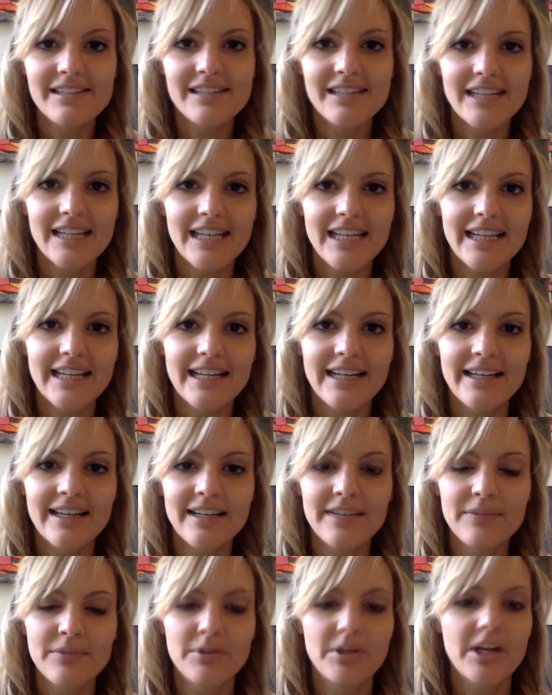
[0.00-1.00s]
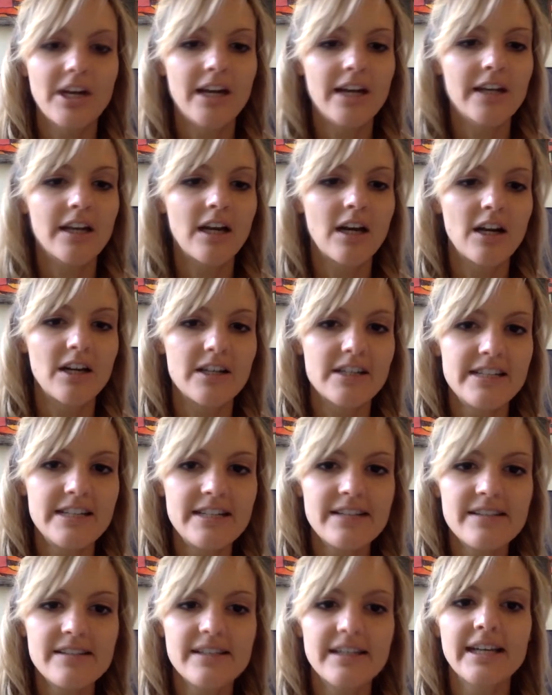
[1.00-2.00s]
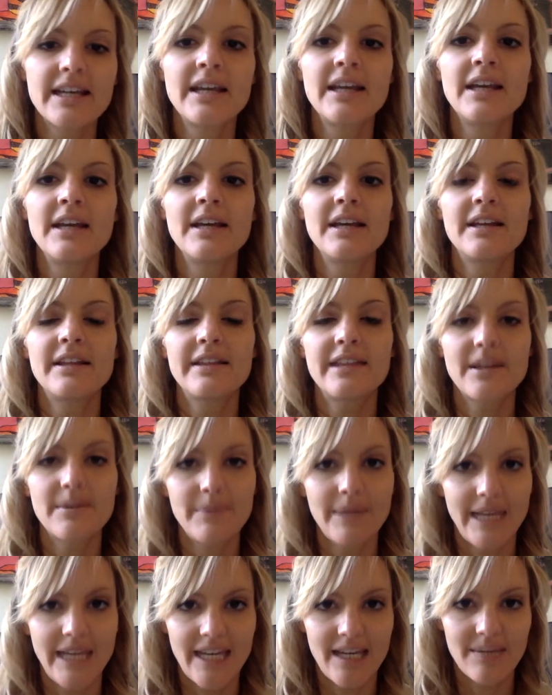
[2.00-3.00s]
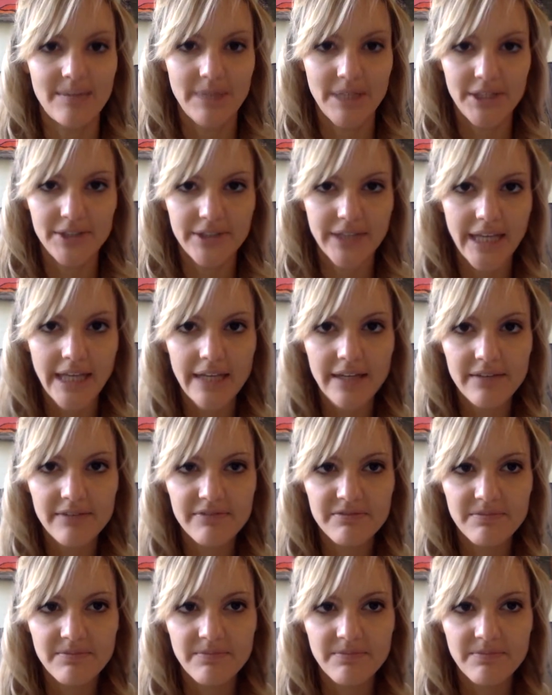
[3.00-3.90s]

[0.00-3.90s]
thinking that if we're not artistic, then we can't be creative.